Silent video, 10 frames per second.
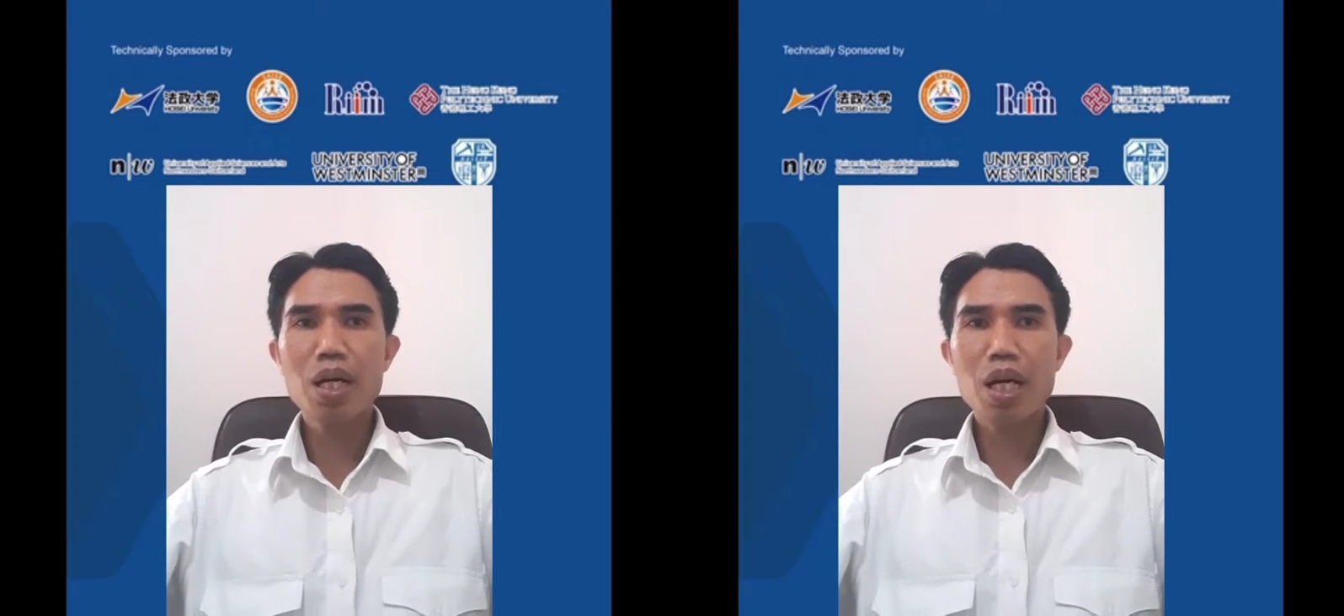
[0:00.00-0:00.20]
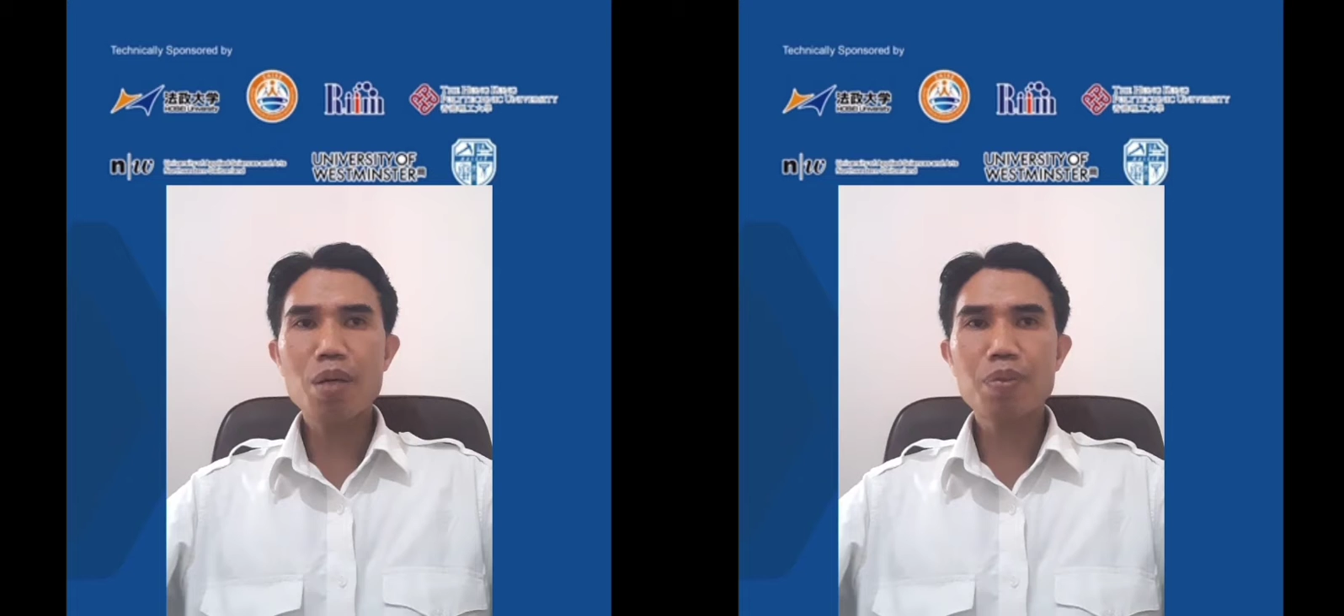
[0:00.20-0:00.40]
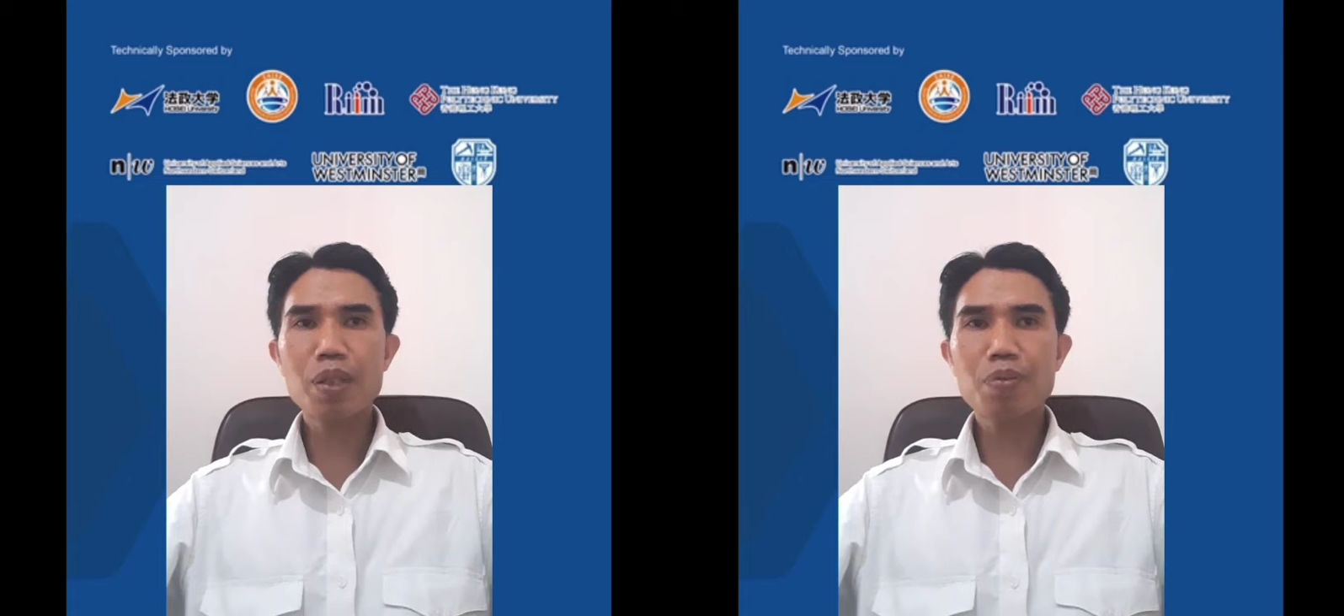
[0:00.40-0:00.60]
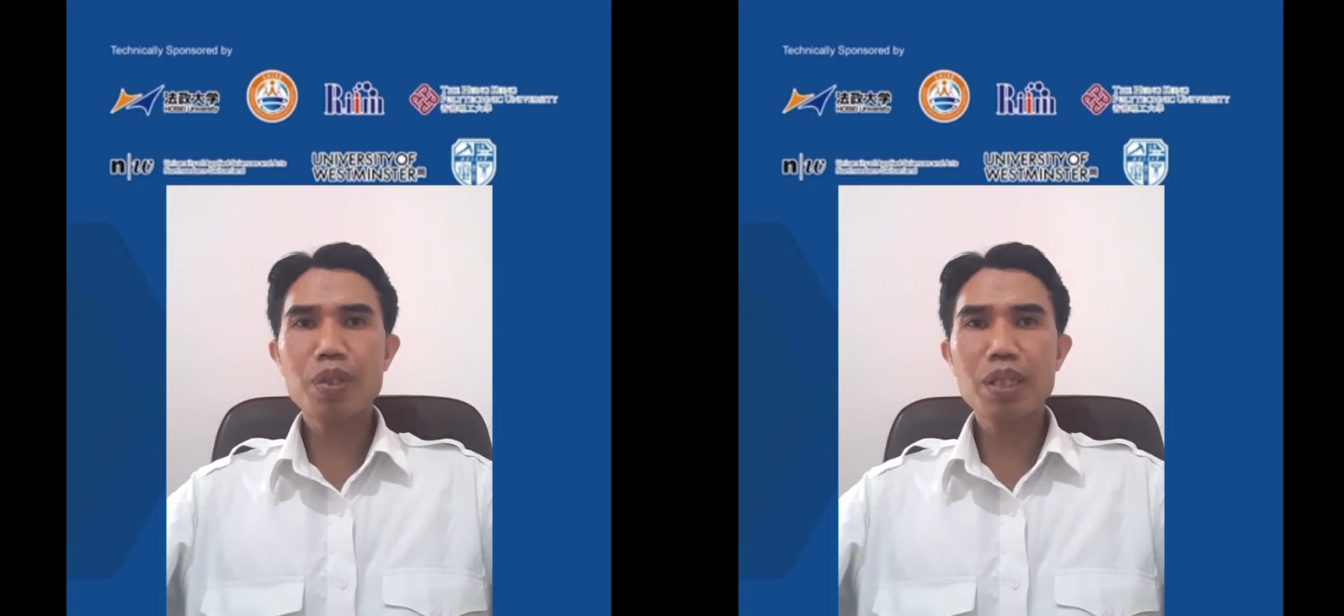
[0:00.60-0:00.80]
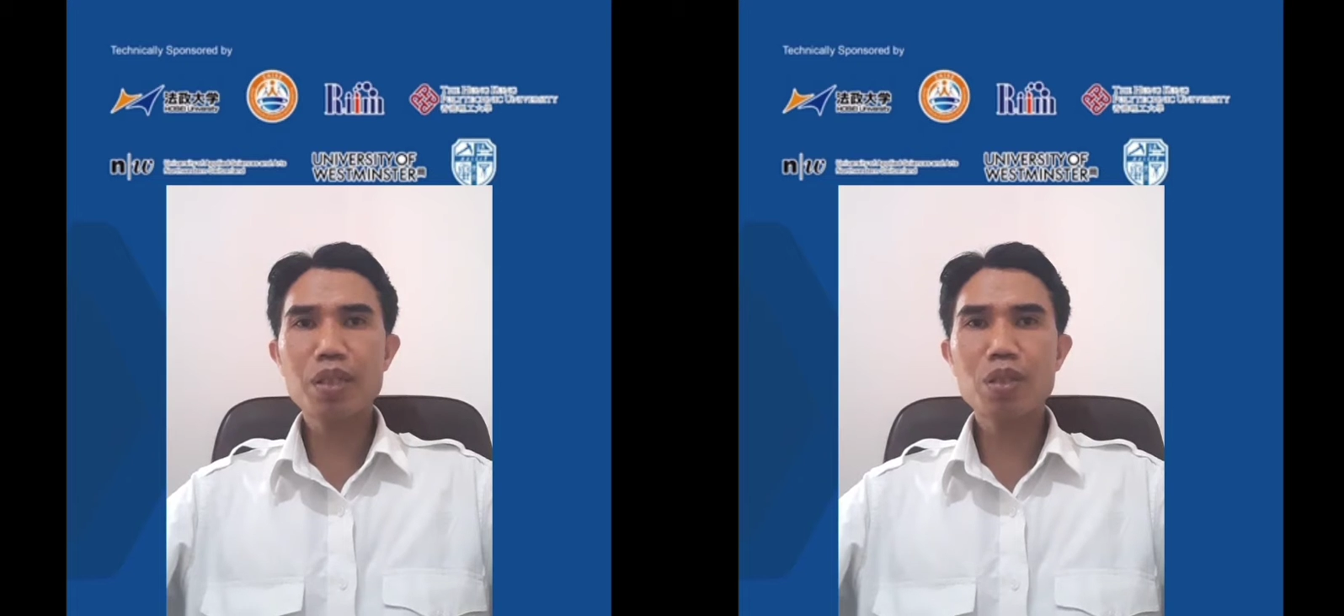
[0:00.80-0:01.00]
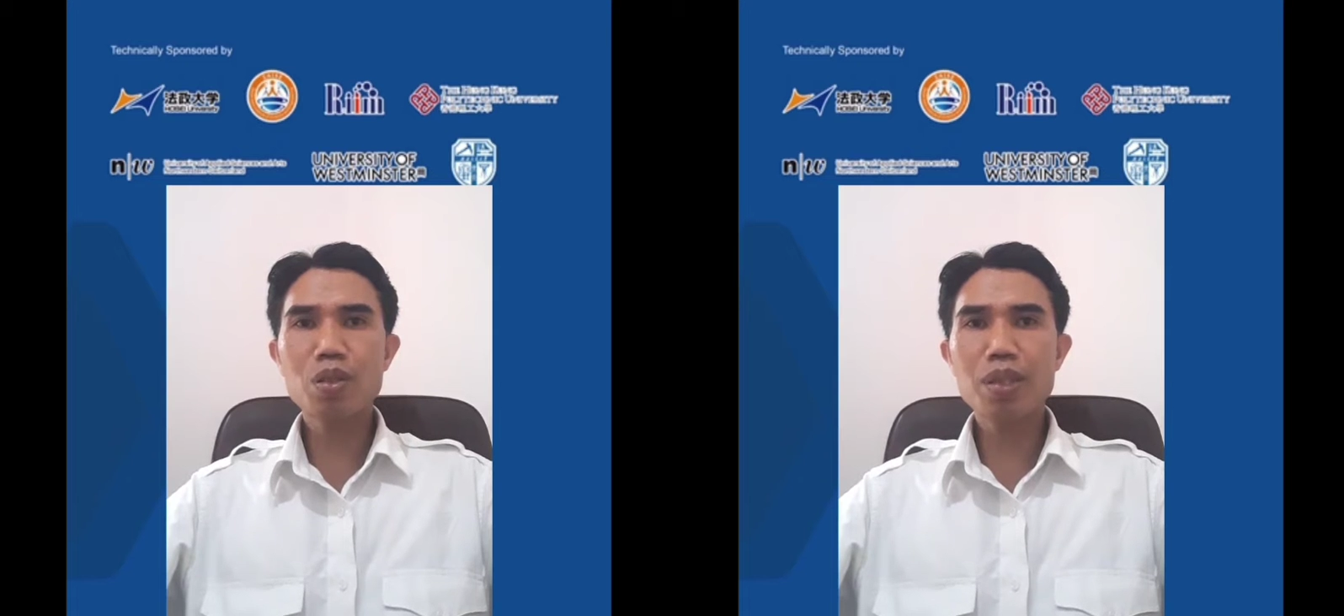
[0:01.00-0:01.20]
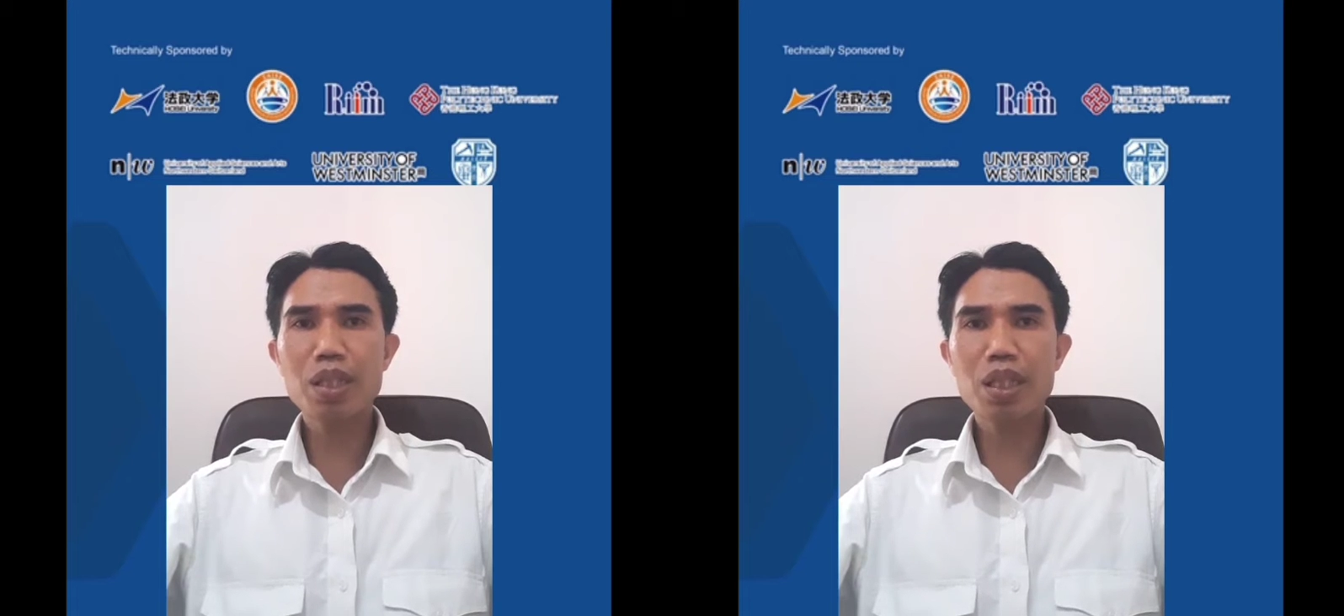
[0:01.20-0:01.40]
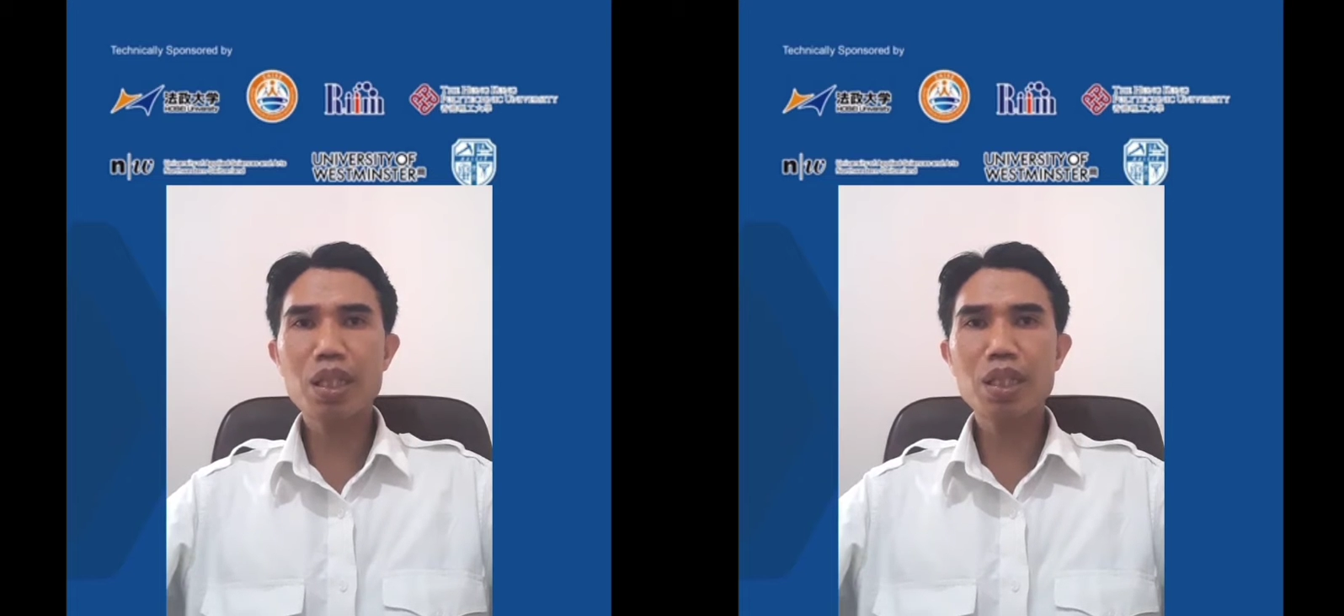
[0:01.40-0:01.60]
I'm very pleased to be
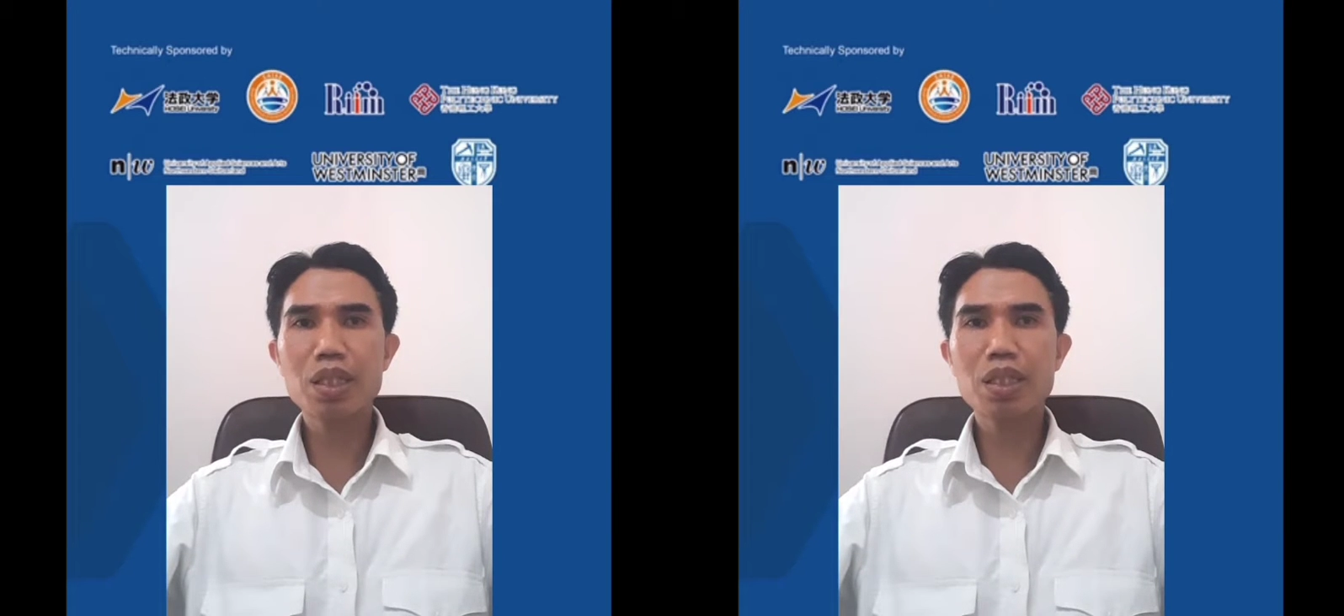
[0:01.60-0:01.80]
here.